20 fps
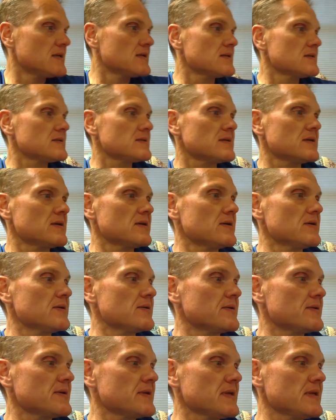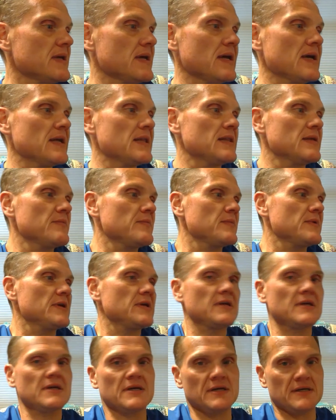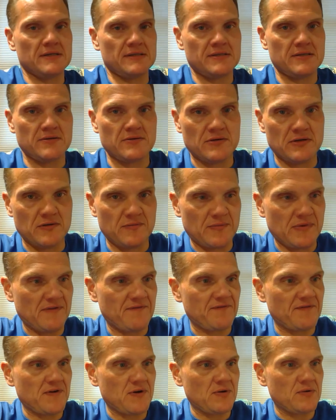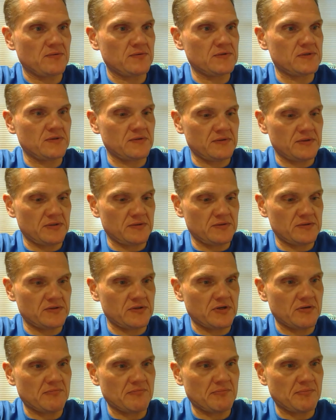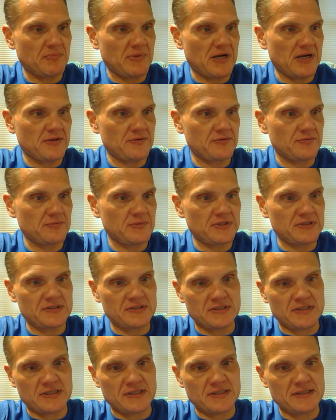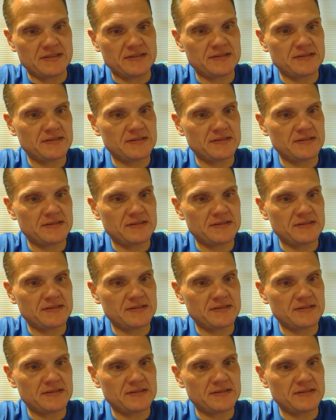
So yeah, let me turn off my phone so it don't start bothering me tonight.